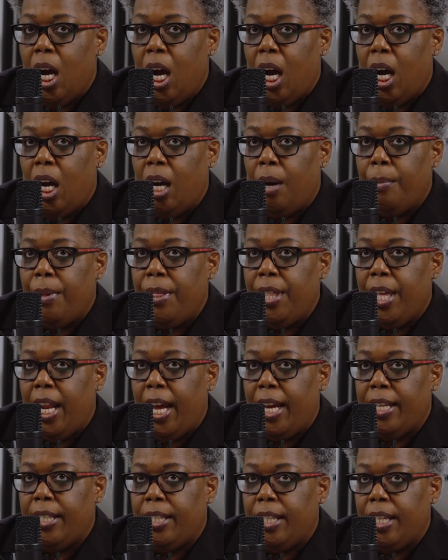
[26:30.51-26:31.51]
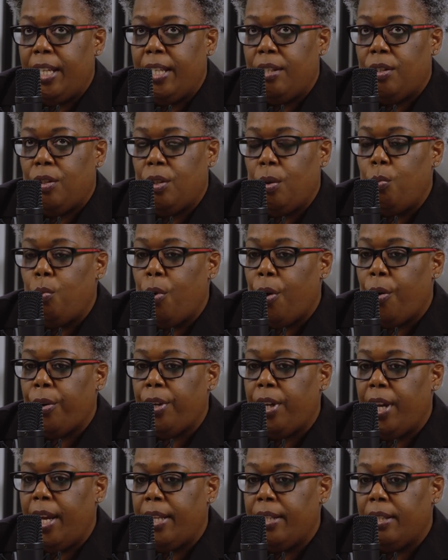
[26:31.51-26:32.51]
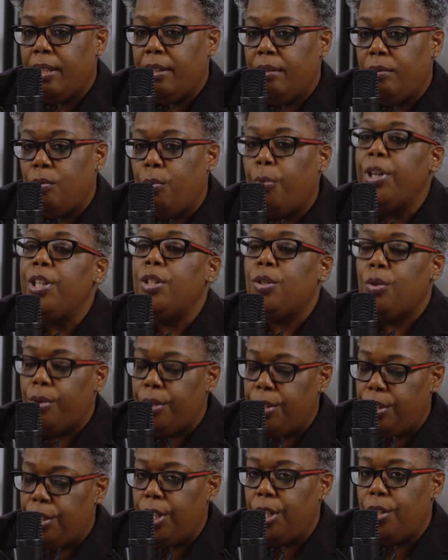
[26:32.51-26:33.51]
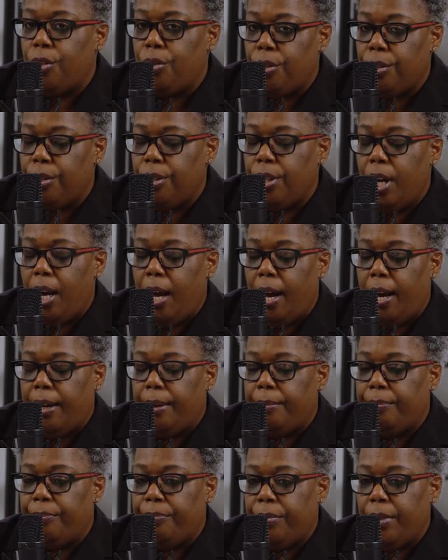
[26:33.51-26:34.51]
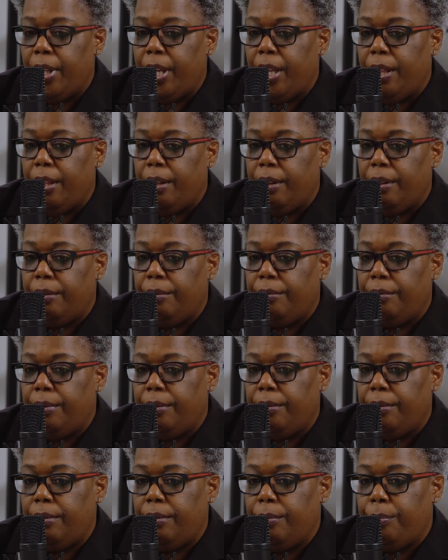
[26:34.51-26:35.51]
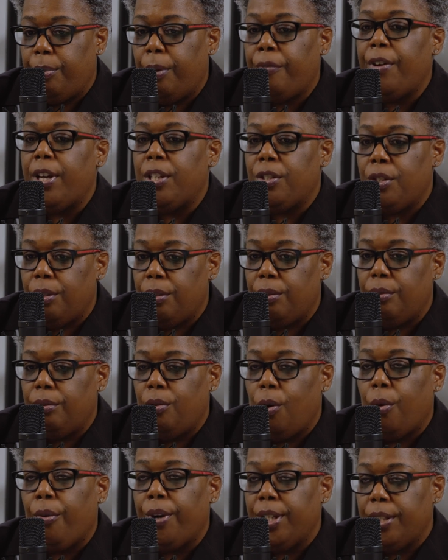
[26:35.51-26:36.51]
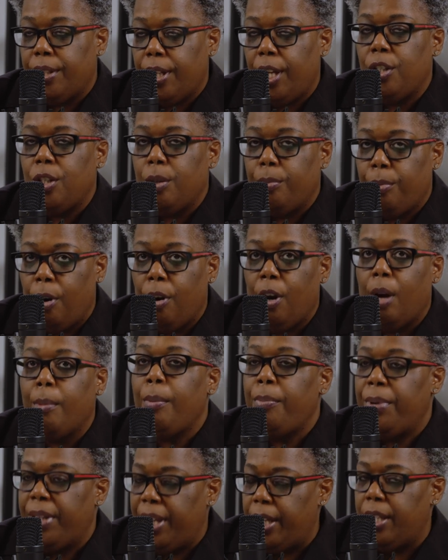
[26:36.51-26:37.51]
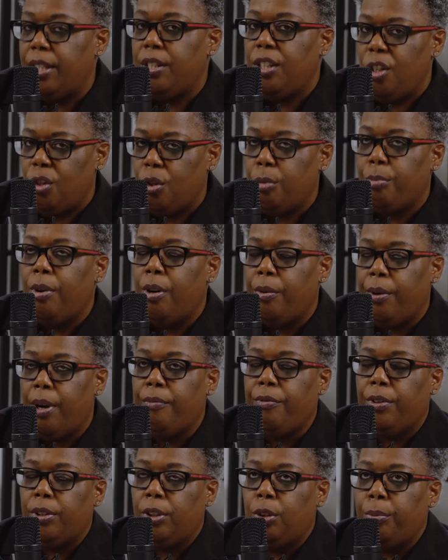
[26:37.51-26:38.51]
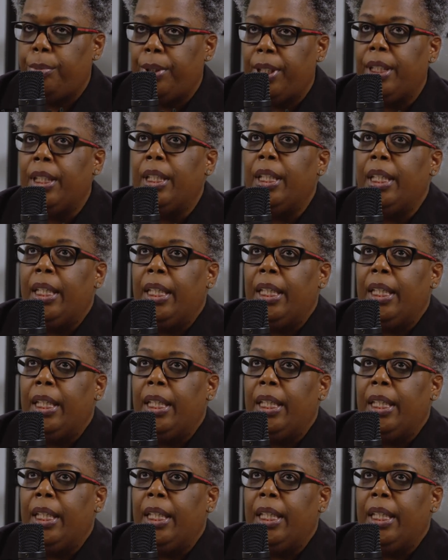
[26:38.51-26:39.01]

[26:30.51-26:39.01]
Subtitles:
and then I did some work as a resource teacher in the professional orientation program, a beginning teacher program for a little bit.